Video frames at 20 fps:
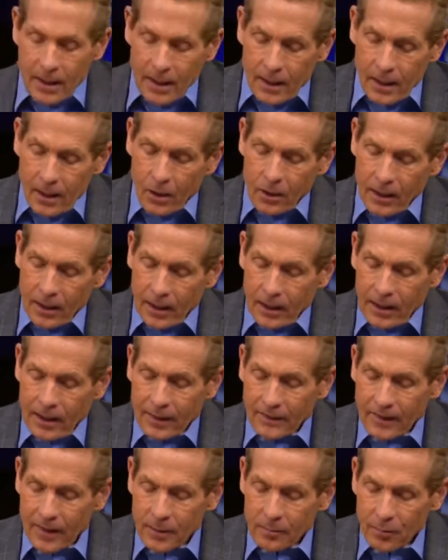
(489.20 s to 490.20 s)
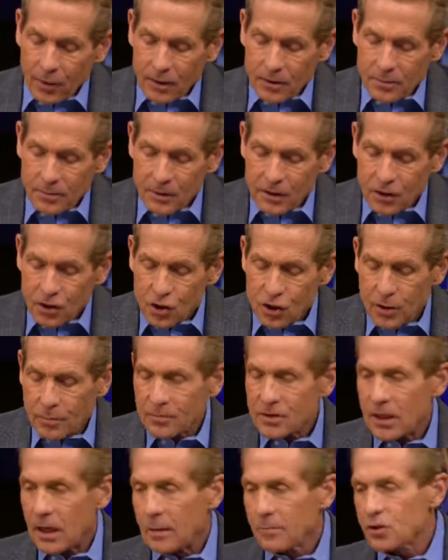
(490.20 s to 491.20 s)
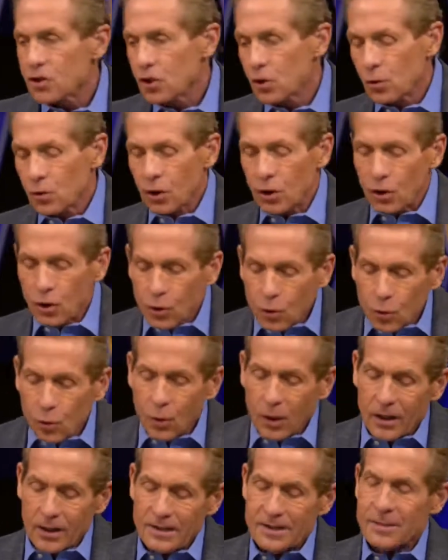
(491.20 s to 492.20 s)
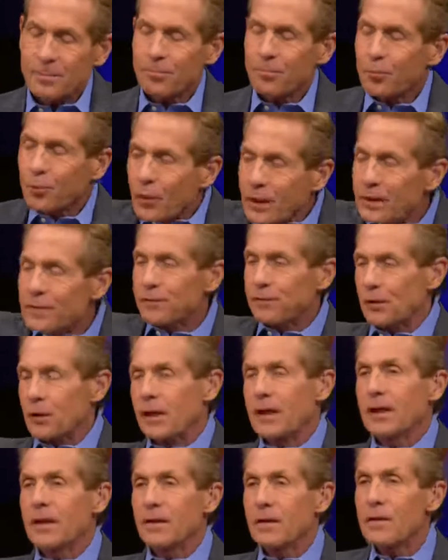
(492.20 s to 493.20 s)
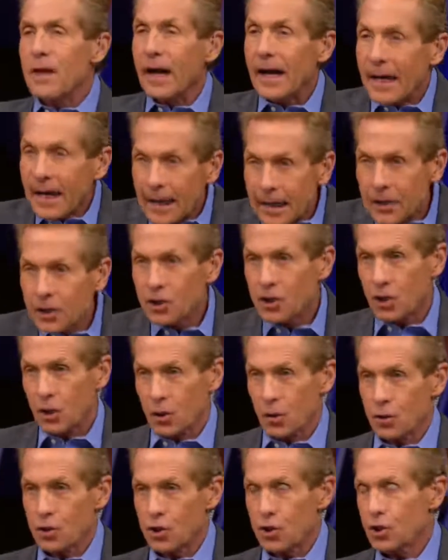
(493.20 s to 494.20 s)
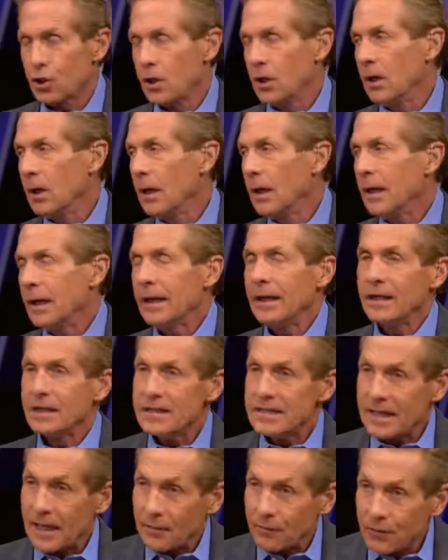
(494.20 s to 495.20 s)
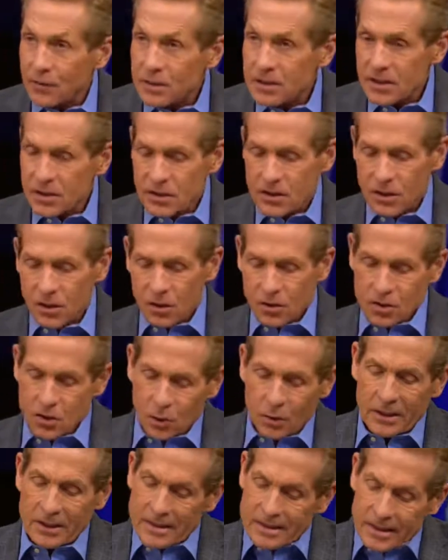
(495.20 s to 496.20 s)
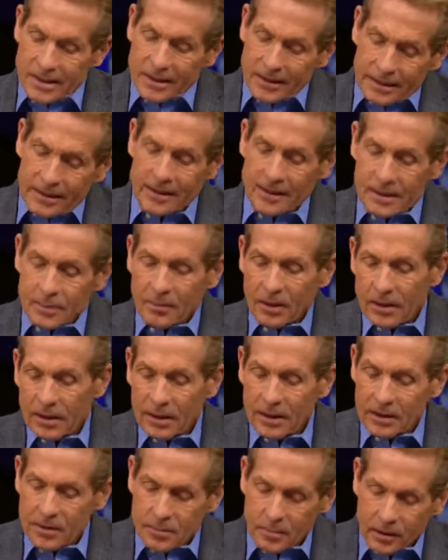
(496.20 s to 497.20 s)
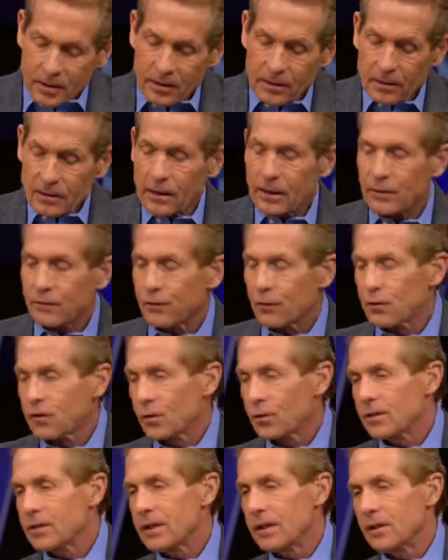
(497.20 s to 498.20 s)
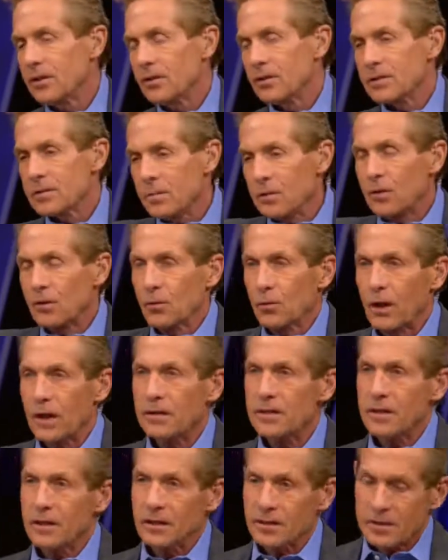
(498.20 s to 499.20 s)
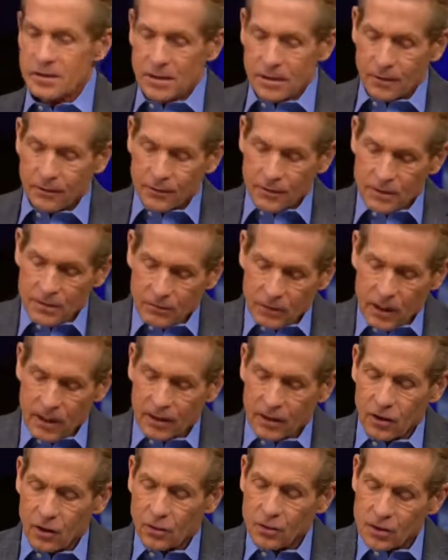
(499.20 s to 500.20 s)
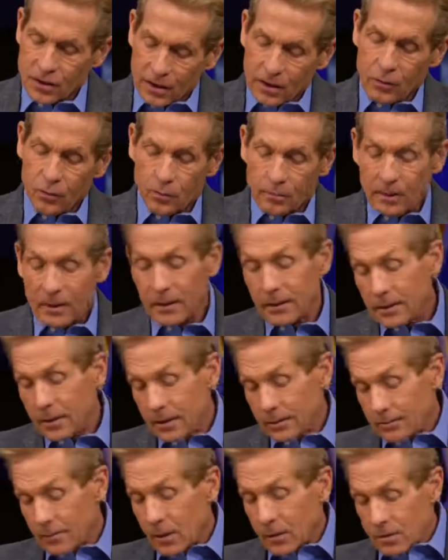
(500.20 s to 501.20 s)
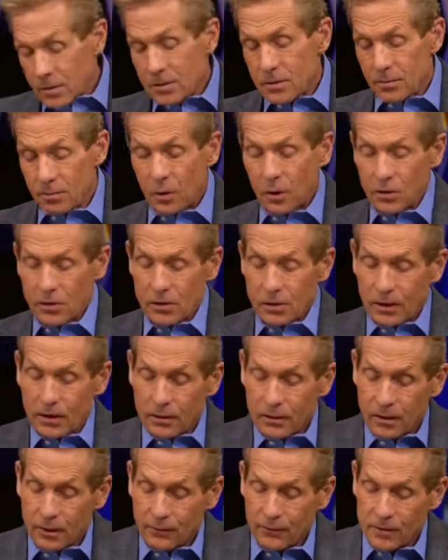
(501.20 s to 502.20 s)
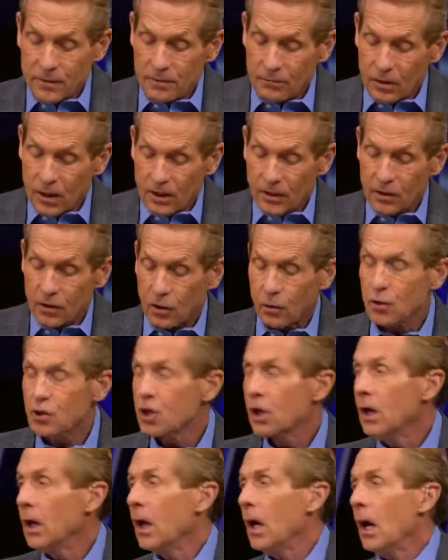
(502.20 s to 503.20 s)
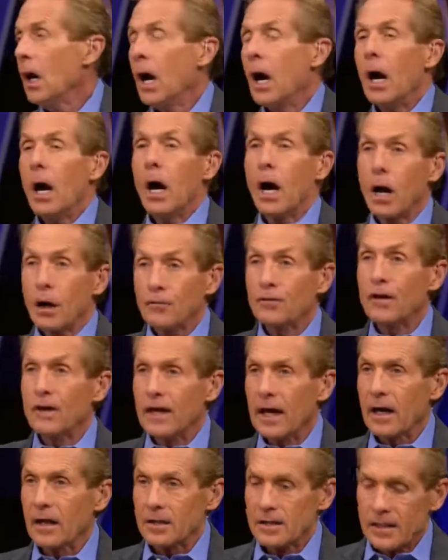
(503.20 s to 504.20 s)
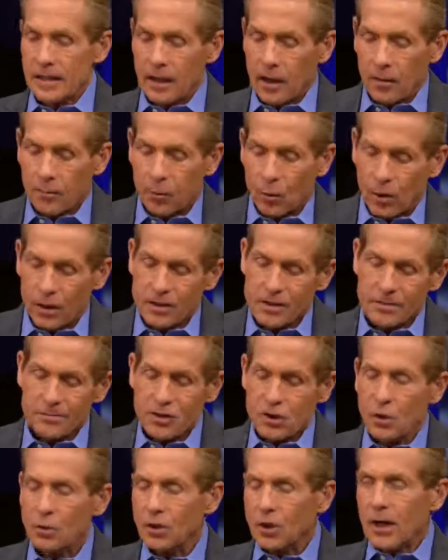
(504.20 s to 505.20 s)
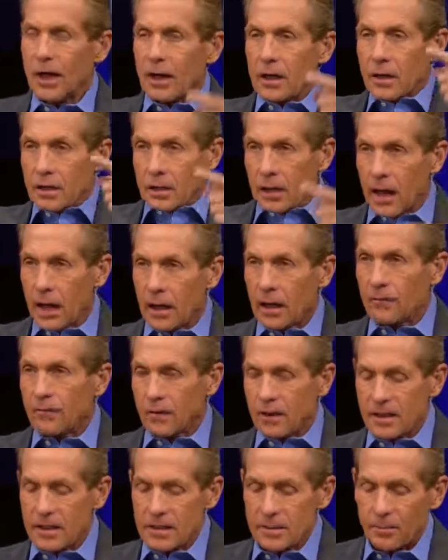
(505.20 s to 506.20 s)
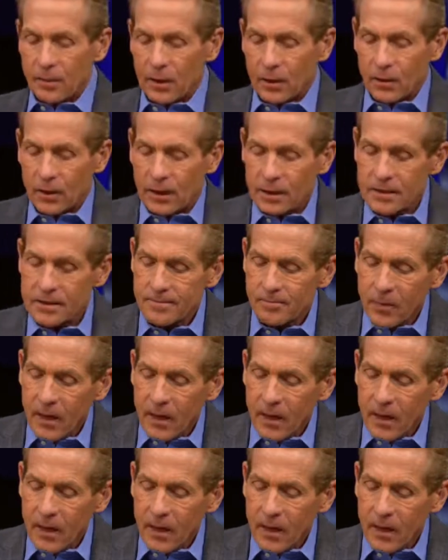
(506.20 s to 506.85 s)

Okay, and that brings me to Jim Tomsula, who was briefly the head coach in San Francisco. So he's at least been, and he's been in the league for 13 years, he's been the Redskins defensive line coach, and he will be supposedly the defensive line coach of the Dallas Cowboys. So you got a lot of experience